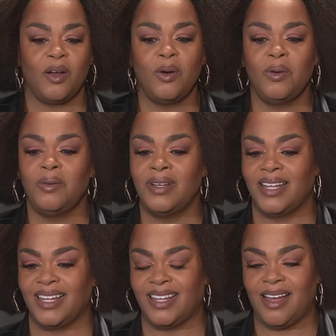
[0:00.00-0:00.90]

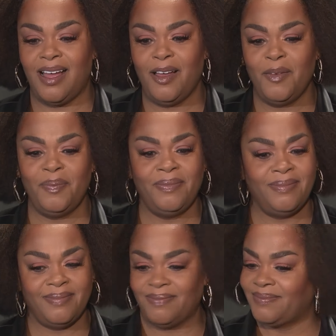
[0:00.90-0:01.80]
So,
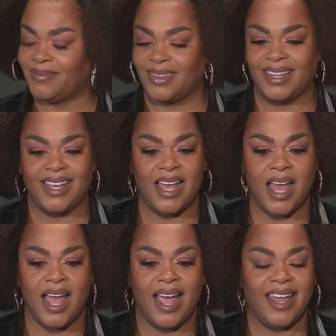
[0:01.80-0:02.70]
um,
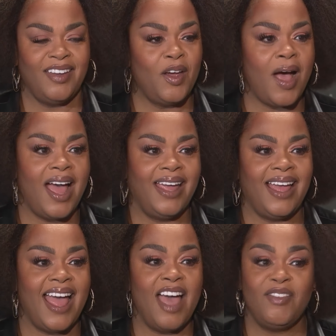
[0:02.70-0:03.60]
you know,
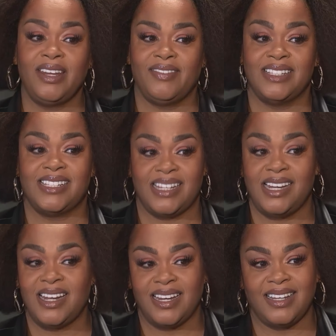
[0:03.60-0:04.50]
I, I haven't even
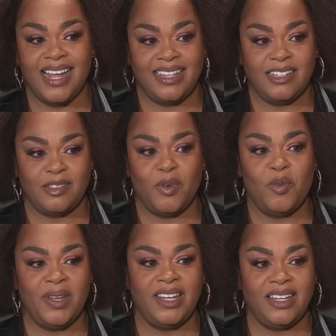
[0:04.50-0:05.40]
seen it at this
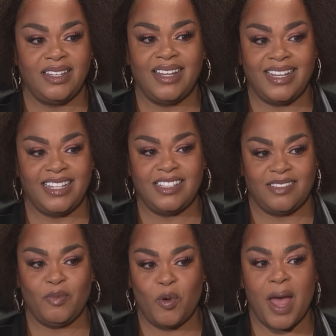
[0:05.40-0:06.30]
moment. At
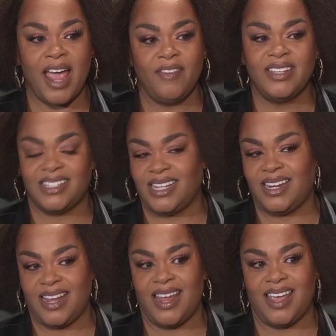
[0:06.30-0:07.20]
this moment, I haven't
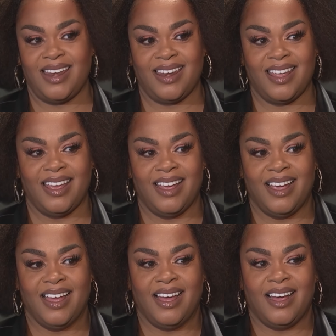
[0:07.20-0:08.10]
seen it yet.
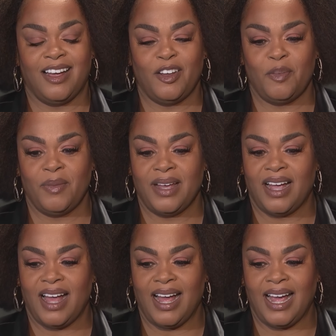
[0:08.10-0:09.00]
Um,
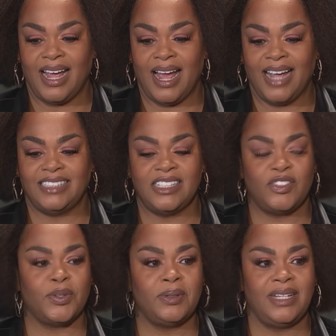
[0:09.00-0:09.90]
I
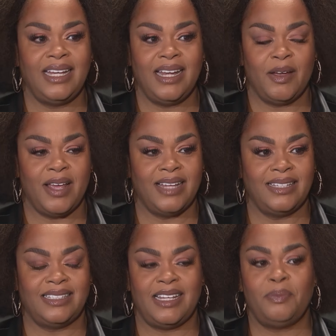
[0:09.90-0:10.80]
just truly,
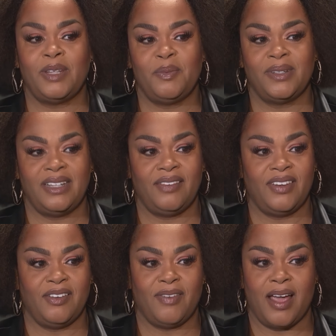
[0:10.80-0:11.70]
deeply
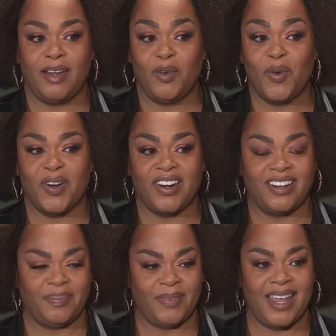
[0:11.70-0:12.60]
believe in divine
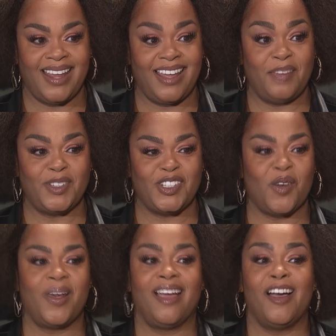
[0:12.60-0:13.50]
order, and it keeps
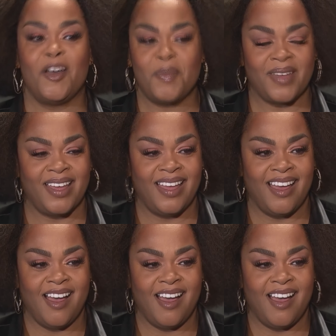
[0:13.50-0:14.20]
showing up